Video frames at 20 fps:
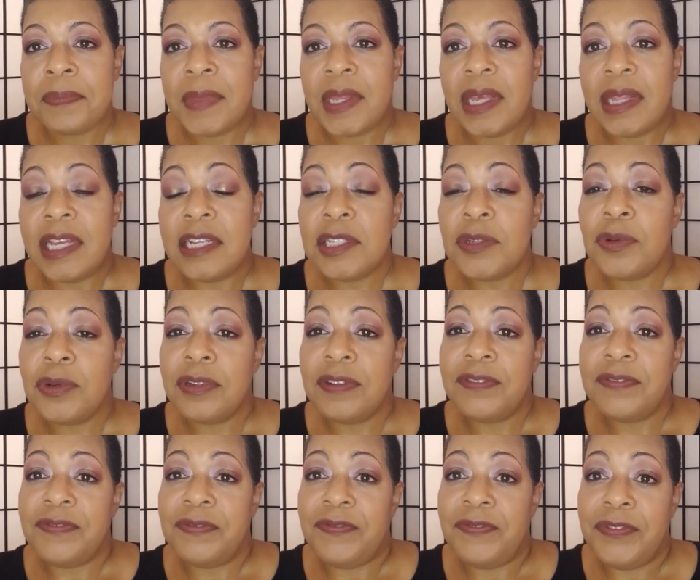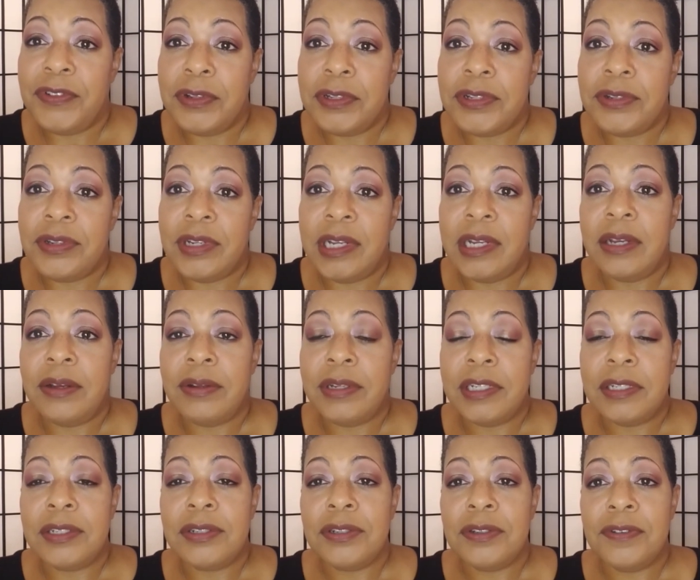that's going to filter down
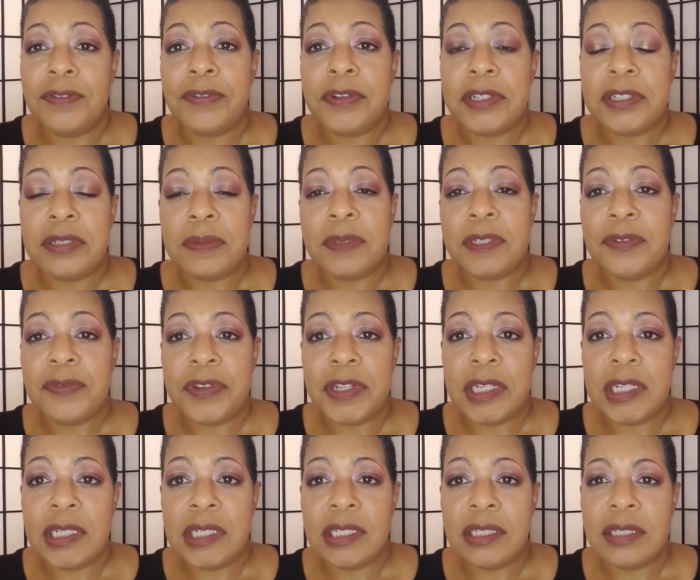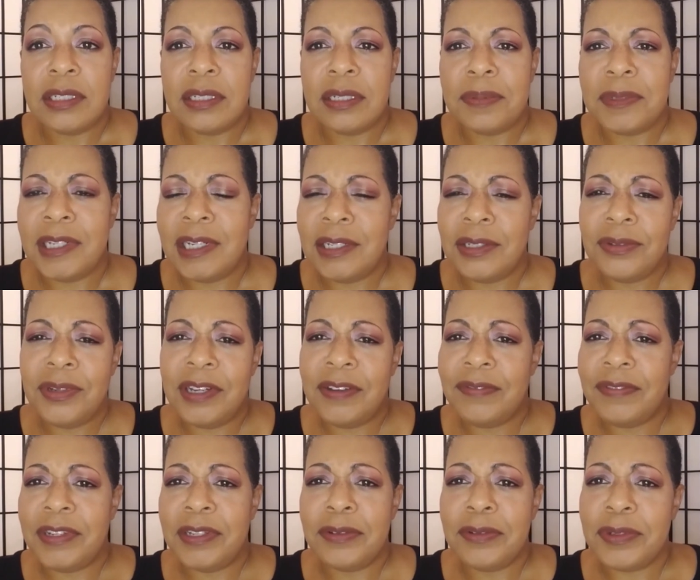into your friendships and relationships. And I do have
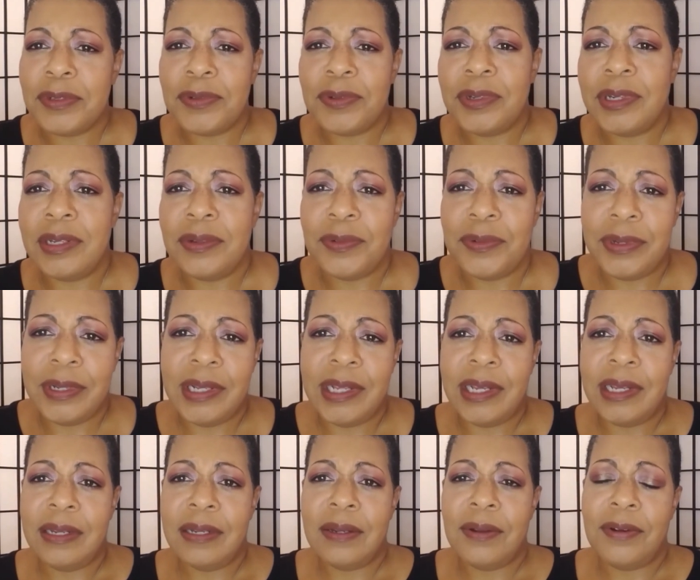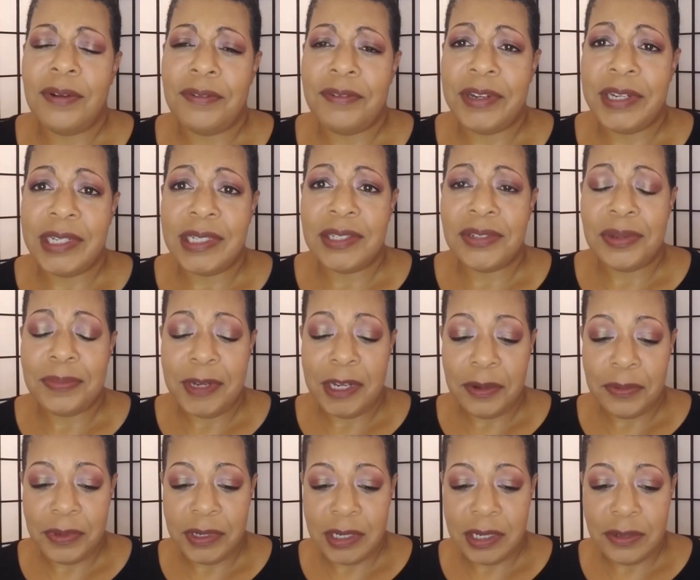videos on that already, so I'm
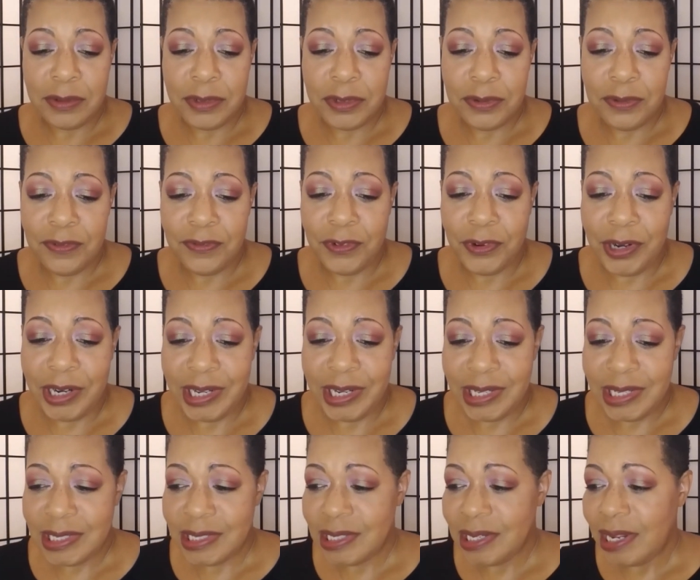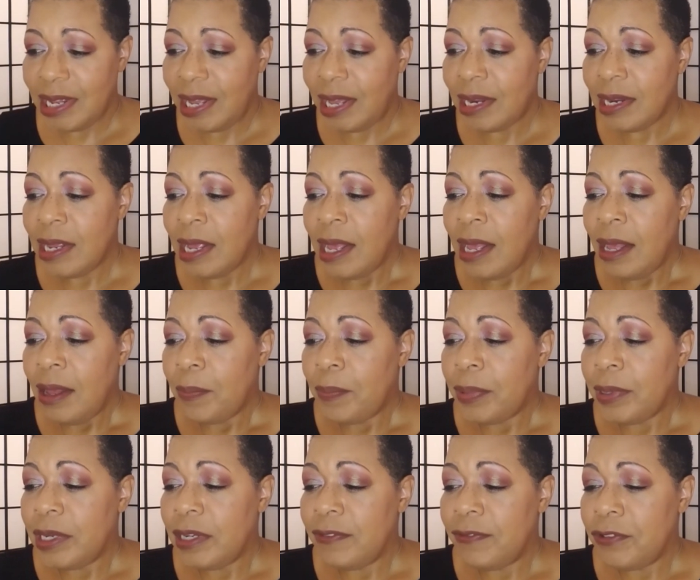not going to go too far into that.
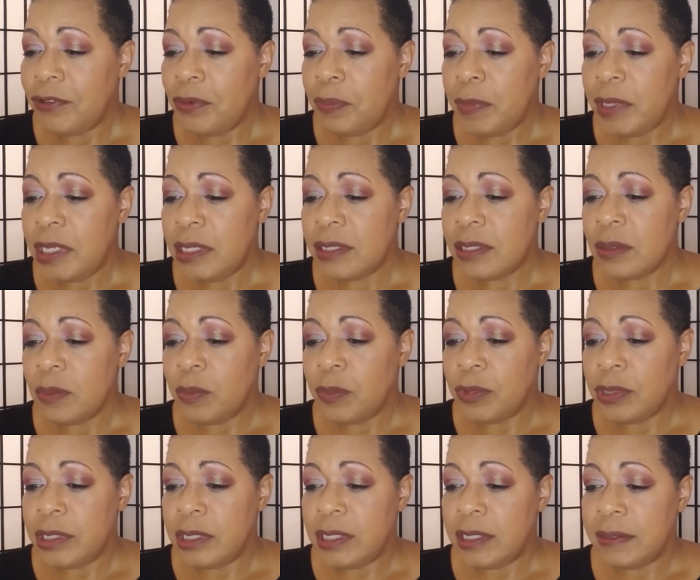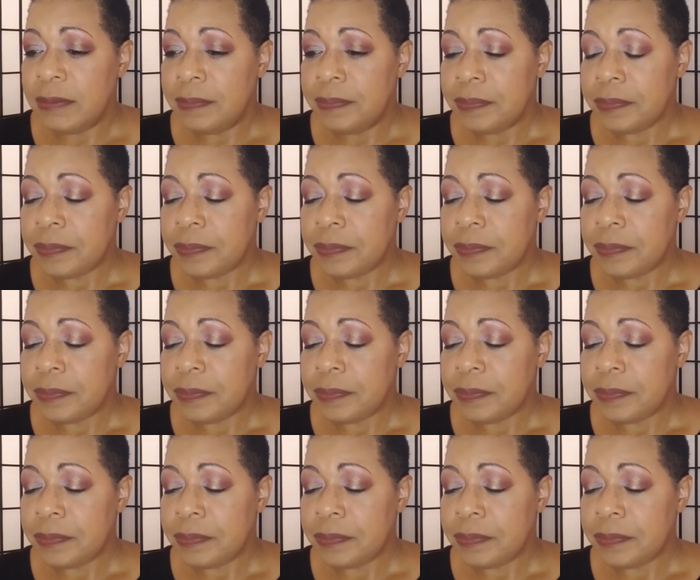But if you meet someone